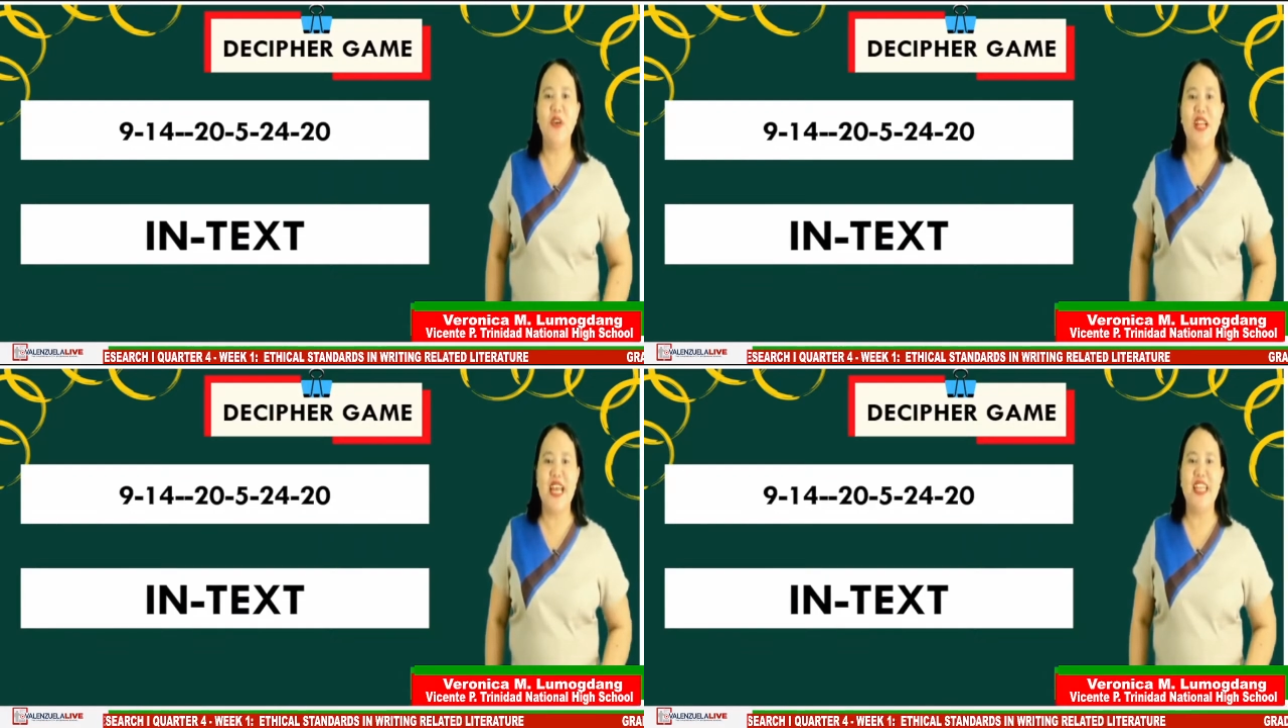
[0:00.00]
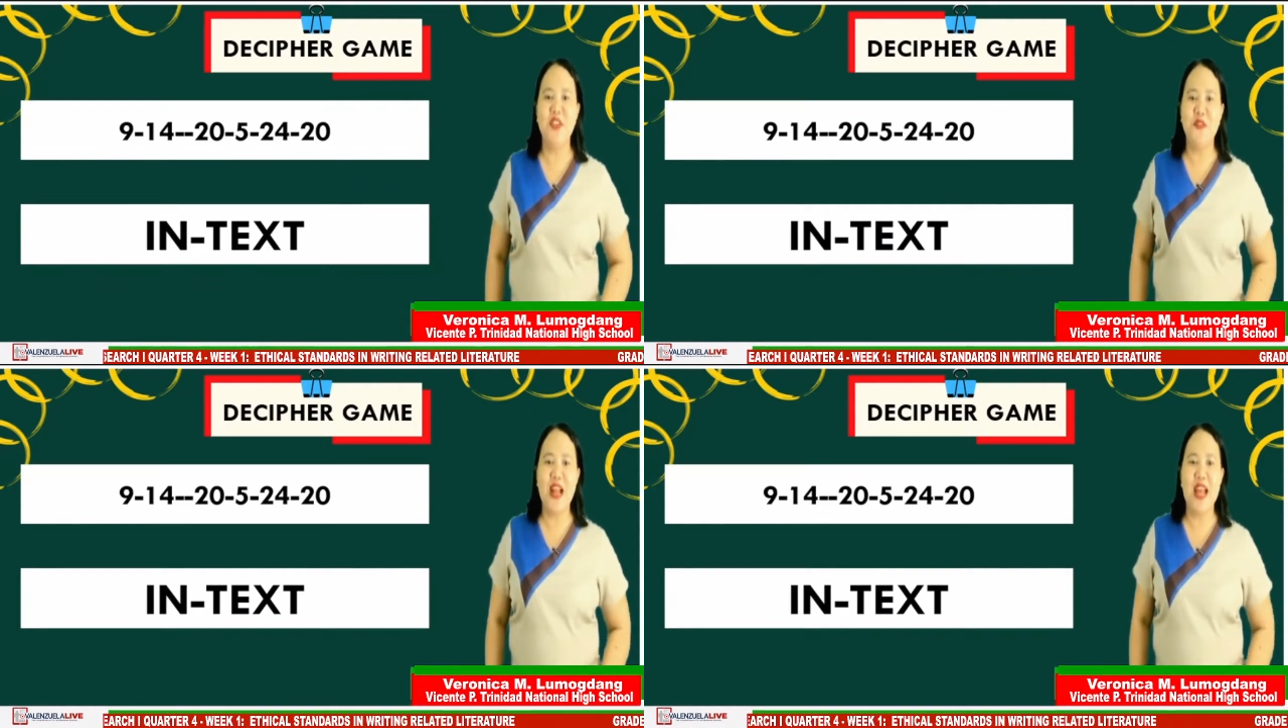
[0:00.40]
it
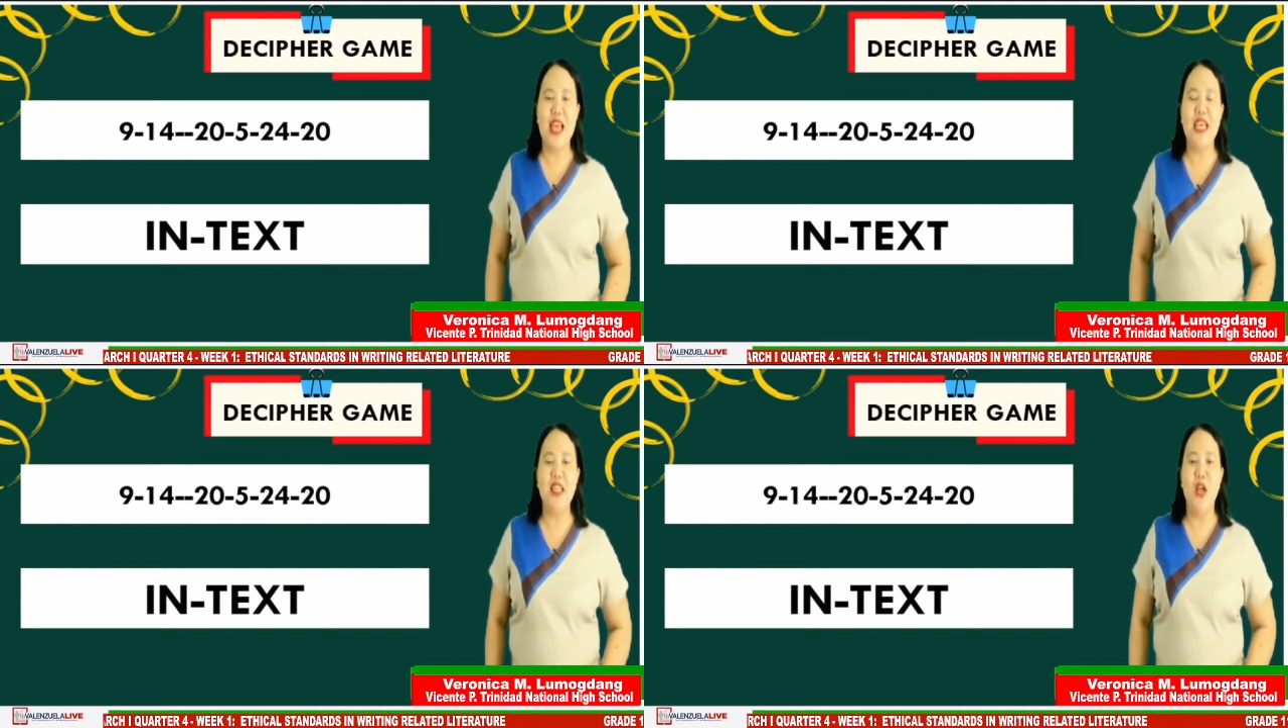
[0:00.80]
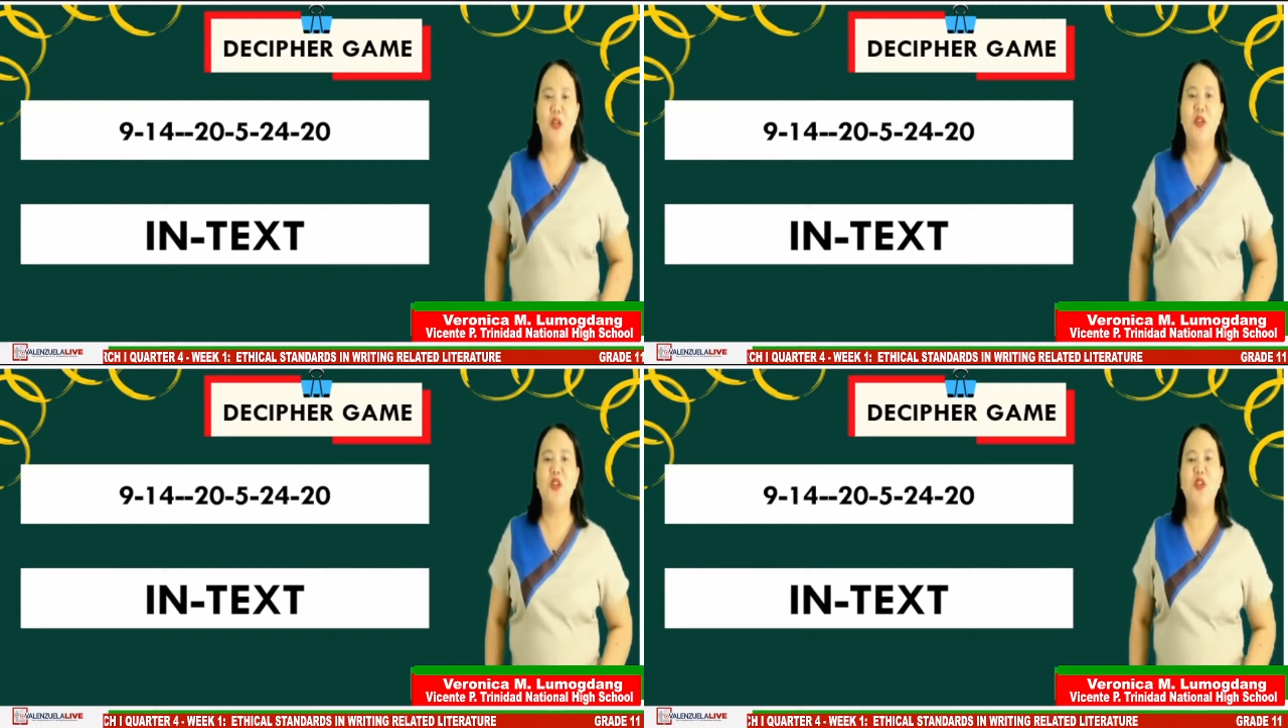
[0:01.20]
right! Good
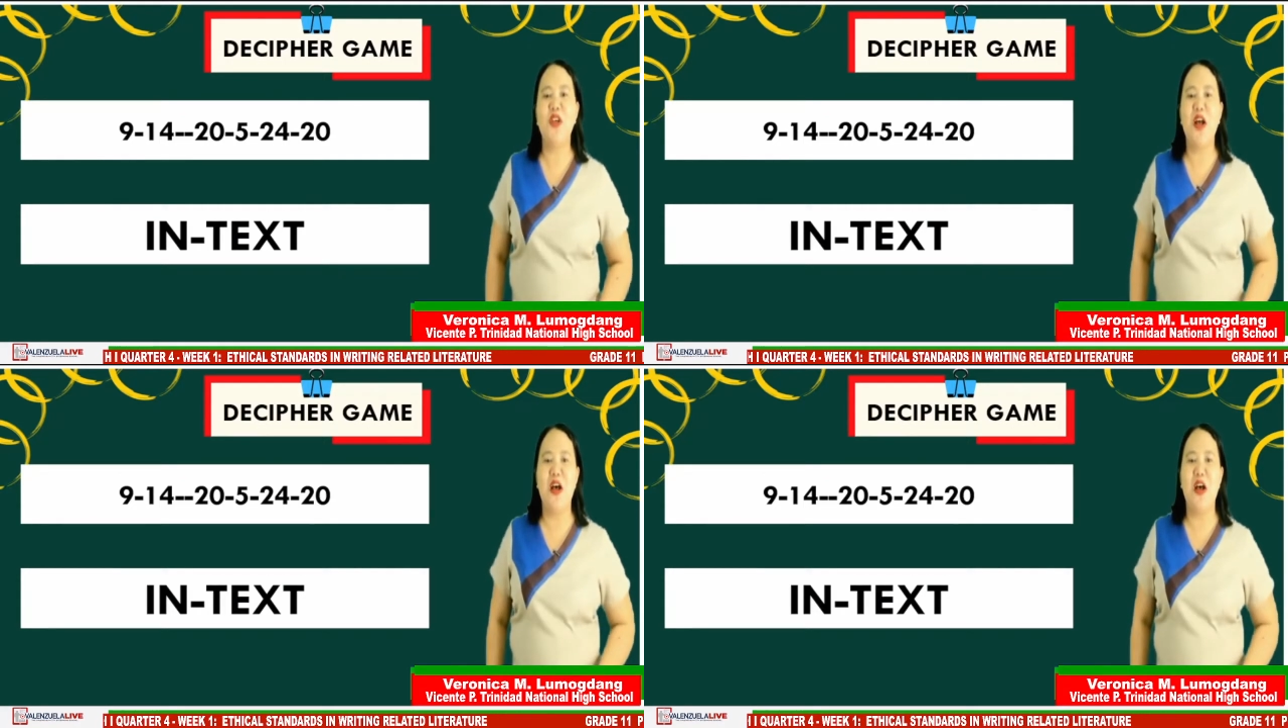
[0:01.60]
job,